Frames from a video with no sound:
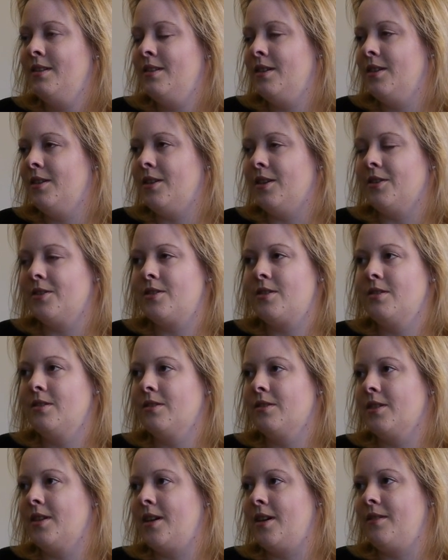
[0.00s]
adults in
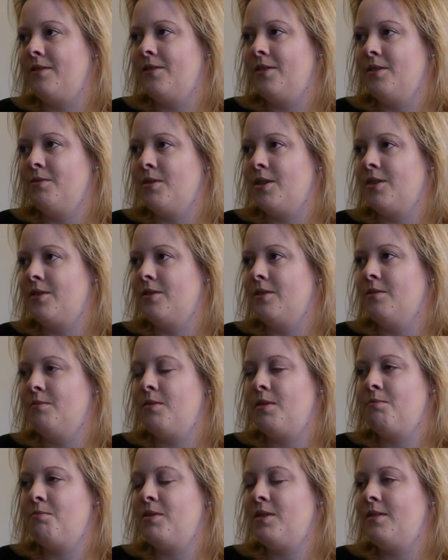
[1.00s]
your life, and you want
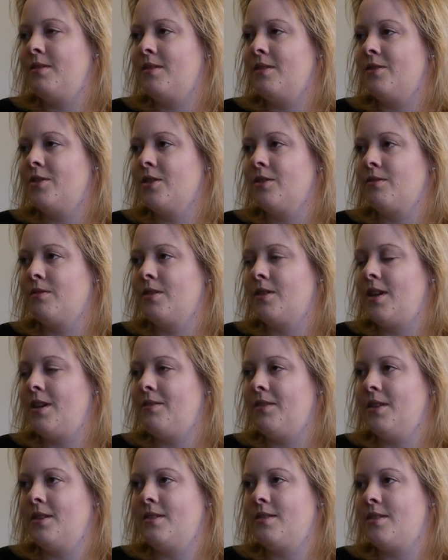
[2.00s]
to, you know, children have
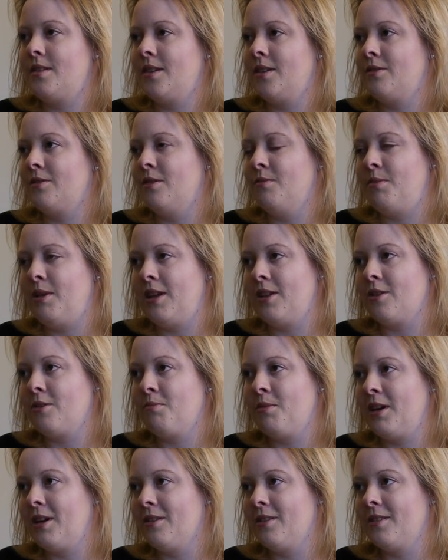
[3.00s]
an instinct to obey their
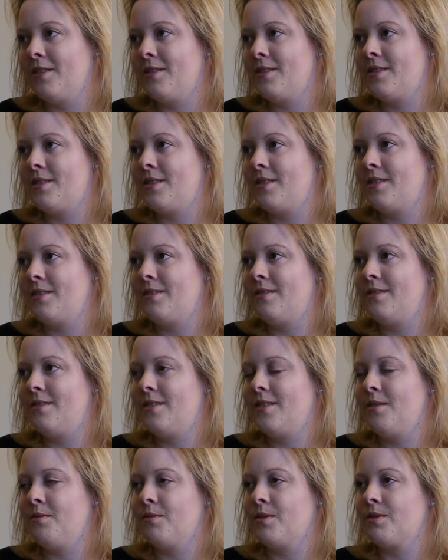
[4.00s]
parents, and
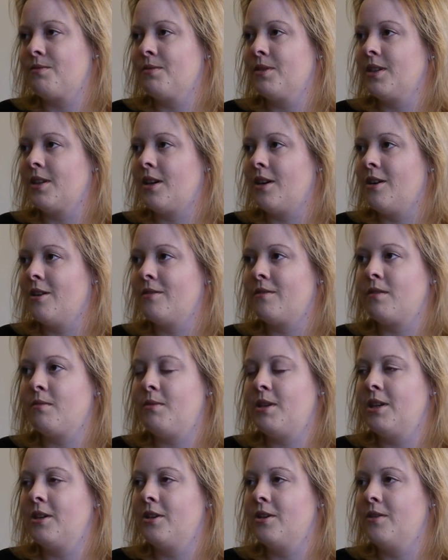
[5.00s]
it was really hard for
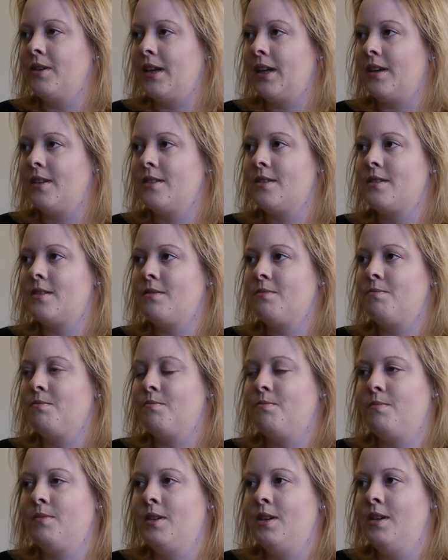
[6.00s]
me to go against
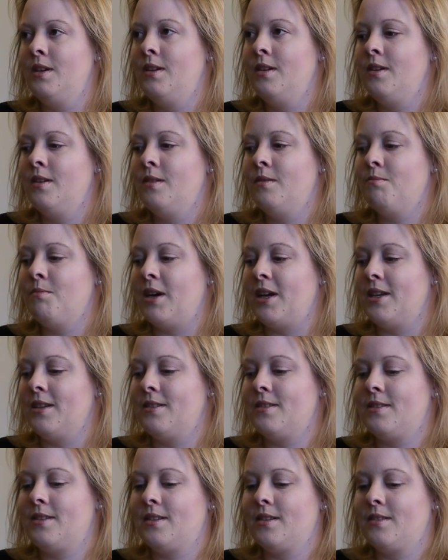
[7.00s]
my
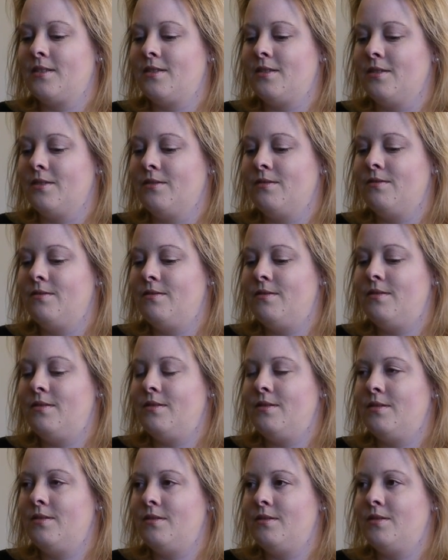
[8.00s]
instinct to
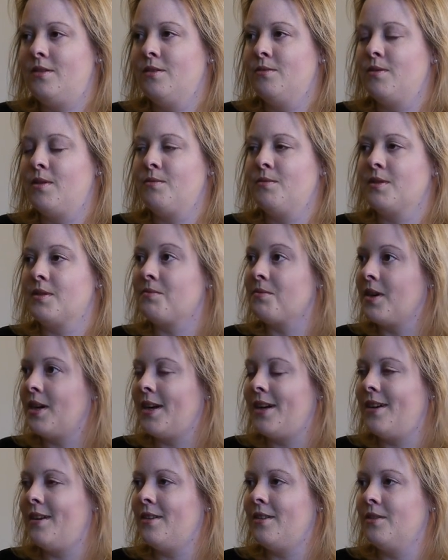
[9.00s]
do what was
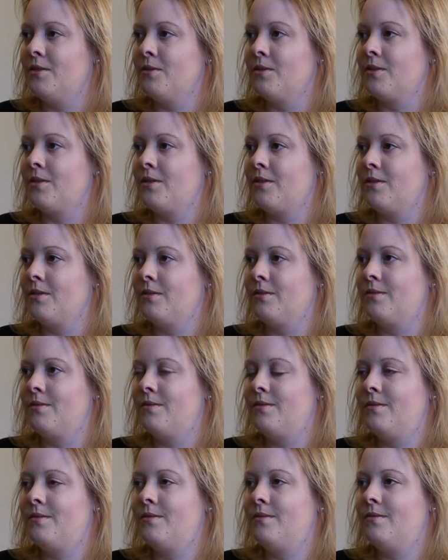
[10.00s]
right in order to
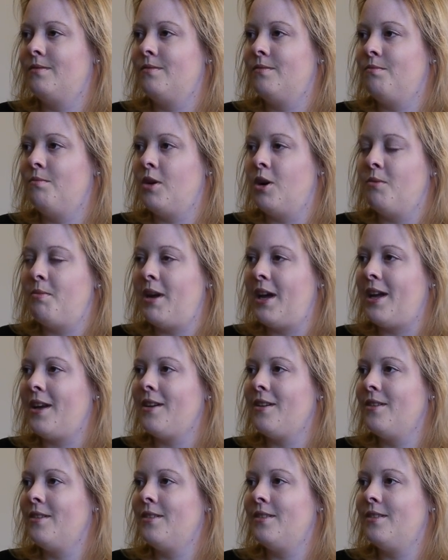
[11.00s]
obey.